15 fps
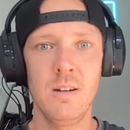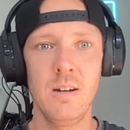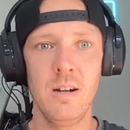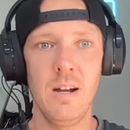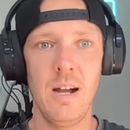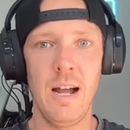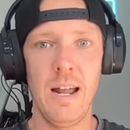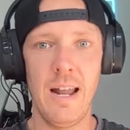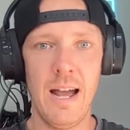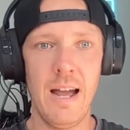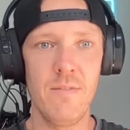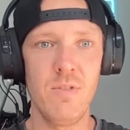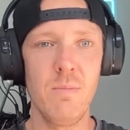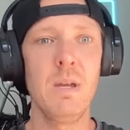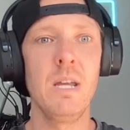And I have
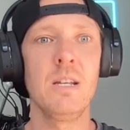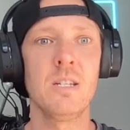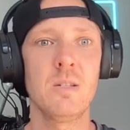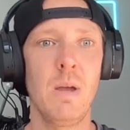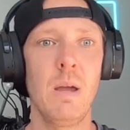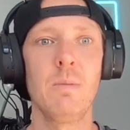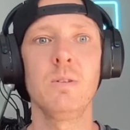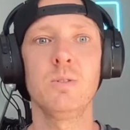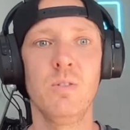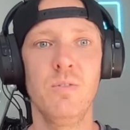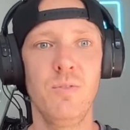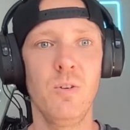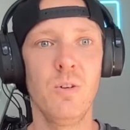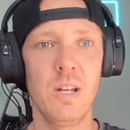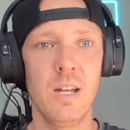the means to be able to
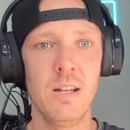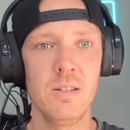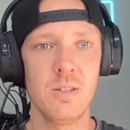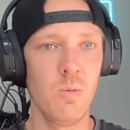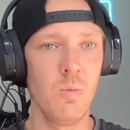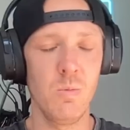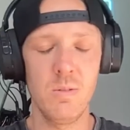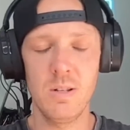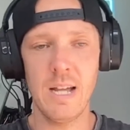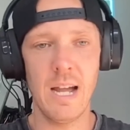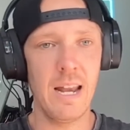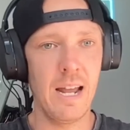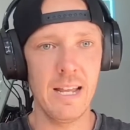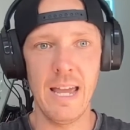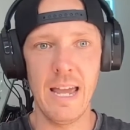afford it. So can
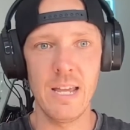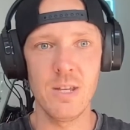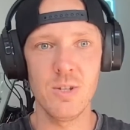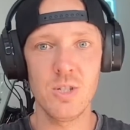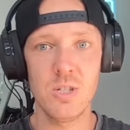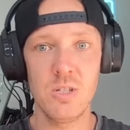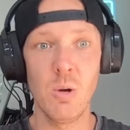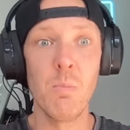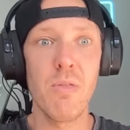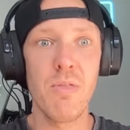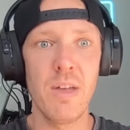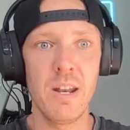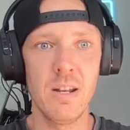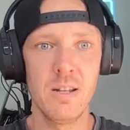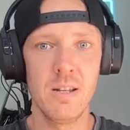I get you
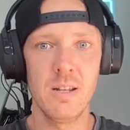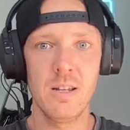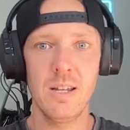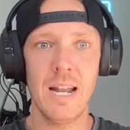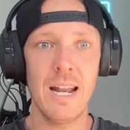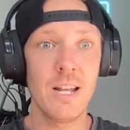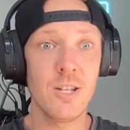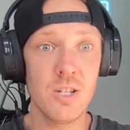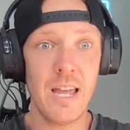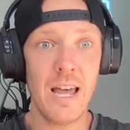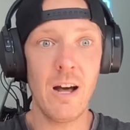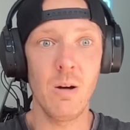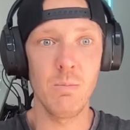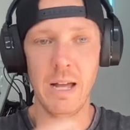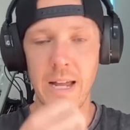something? Can I just
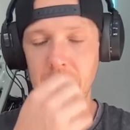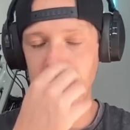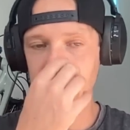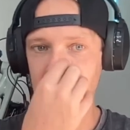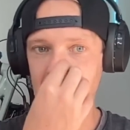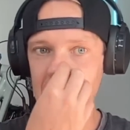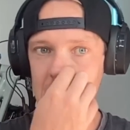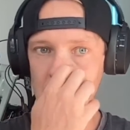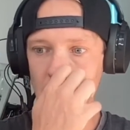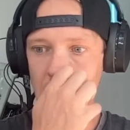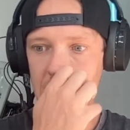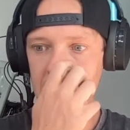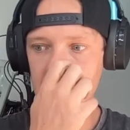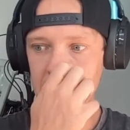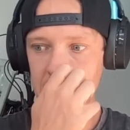help, like, in any
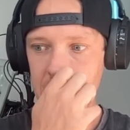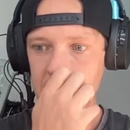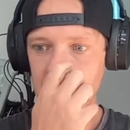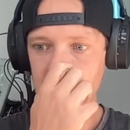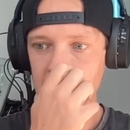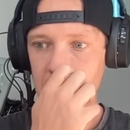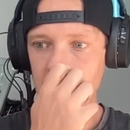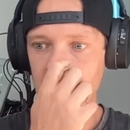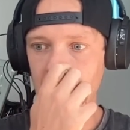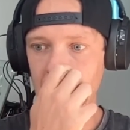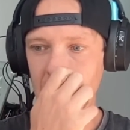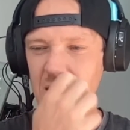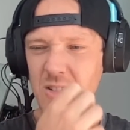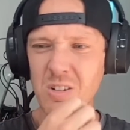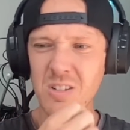way?
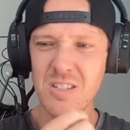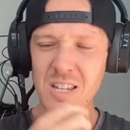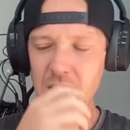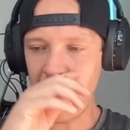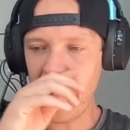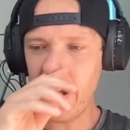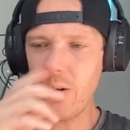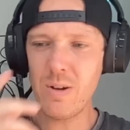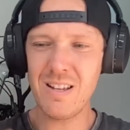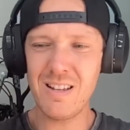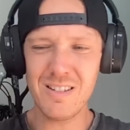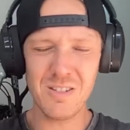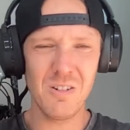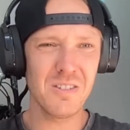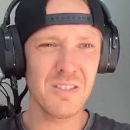As long as as
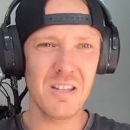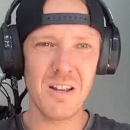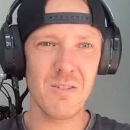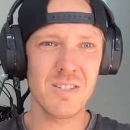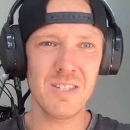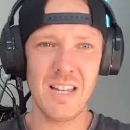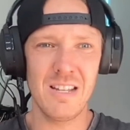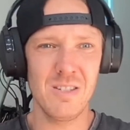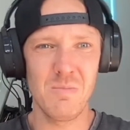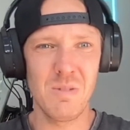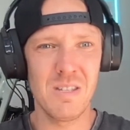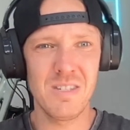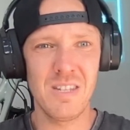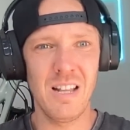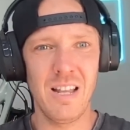long as they don't say something
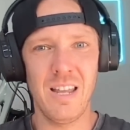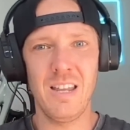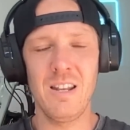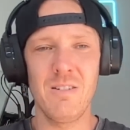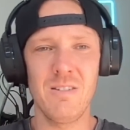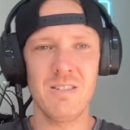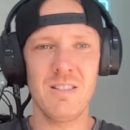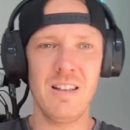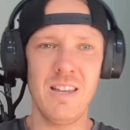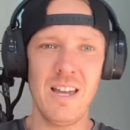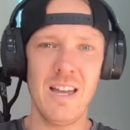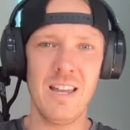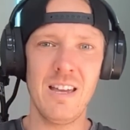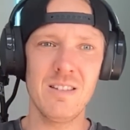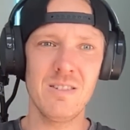silly, it's like,
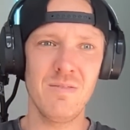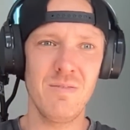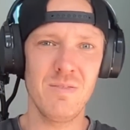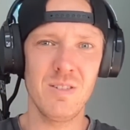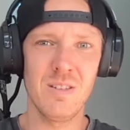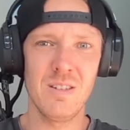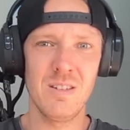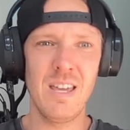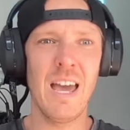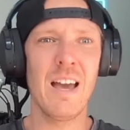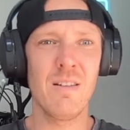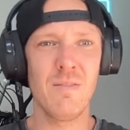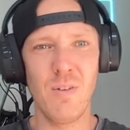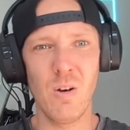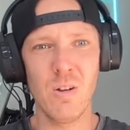vodka. Get us
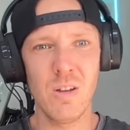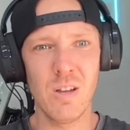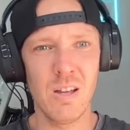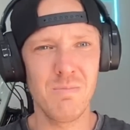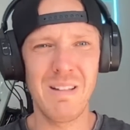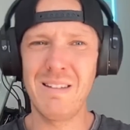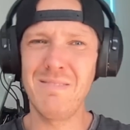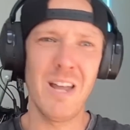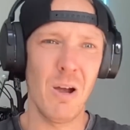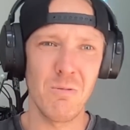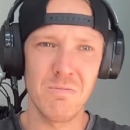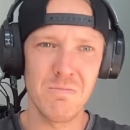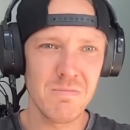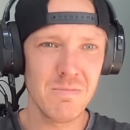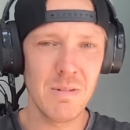vodka. Like, no,
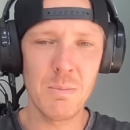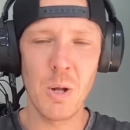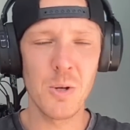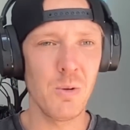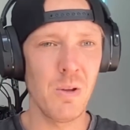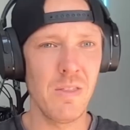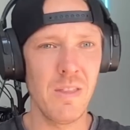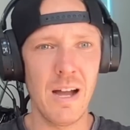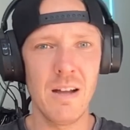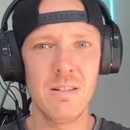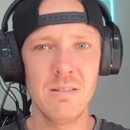I'm not doing that.